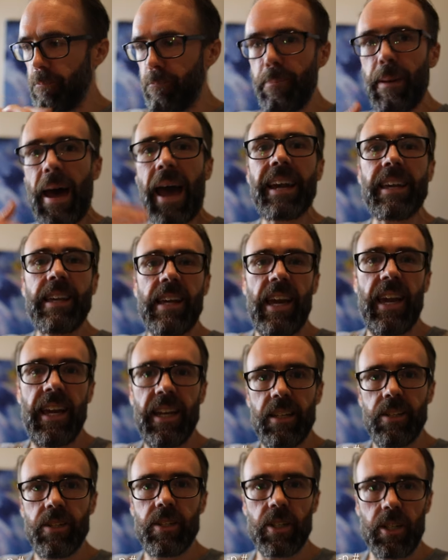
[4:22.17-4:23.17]
back
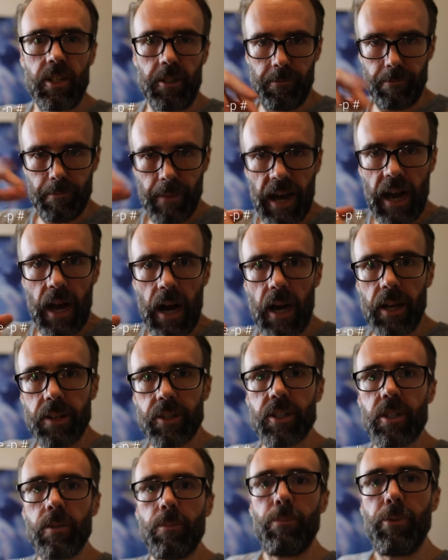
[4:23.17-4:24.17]
end command
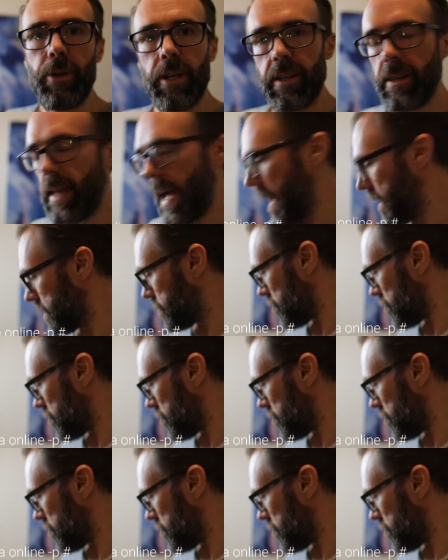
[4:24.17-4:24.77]
to bring that